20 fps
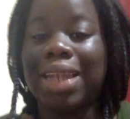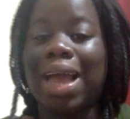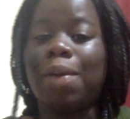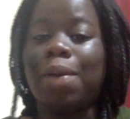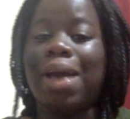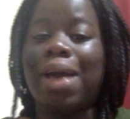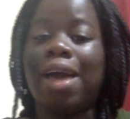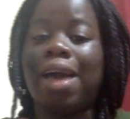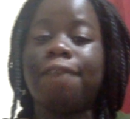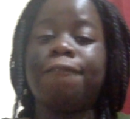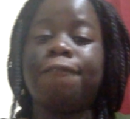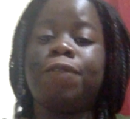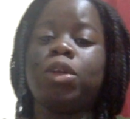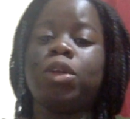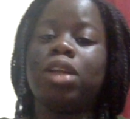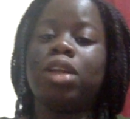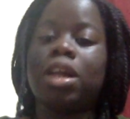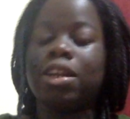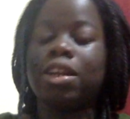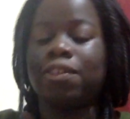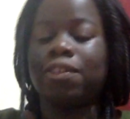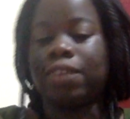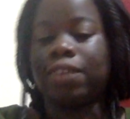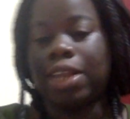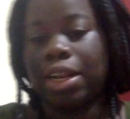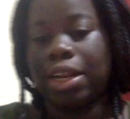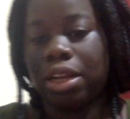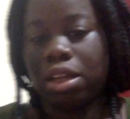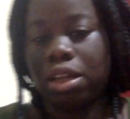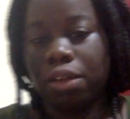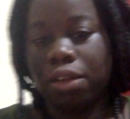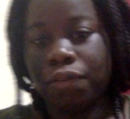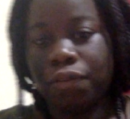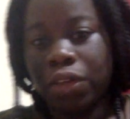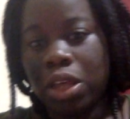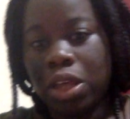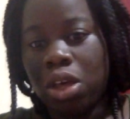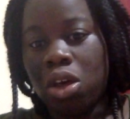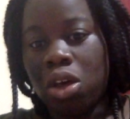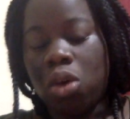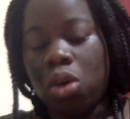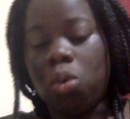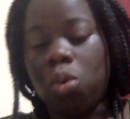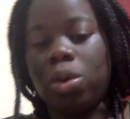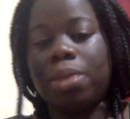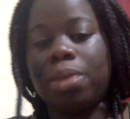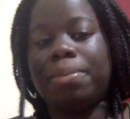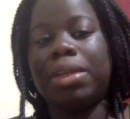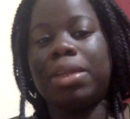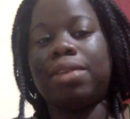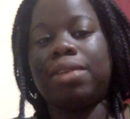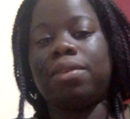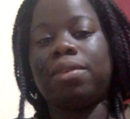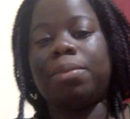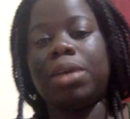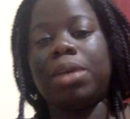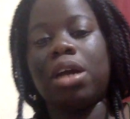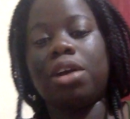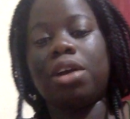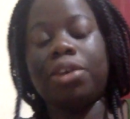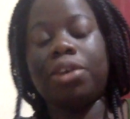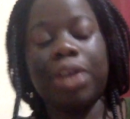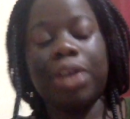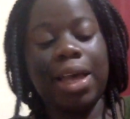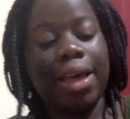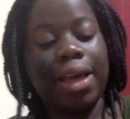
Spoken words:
Now I have full understanding of what it means to be hungry.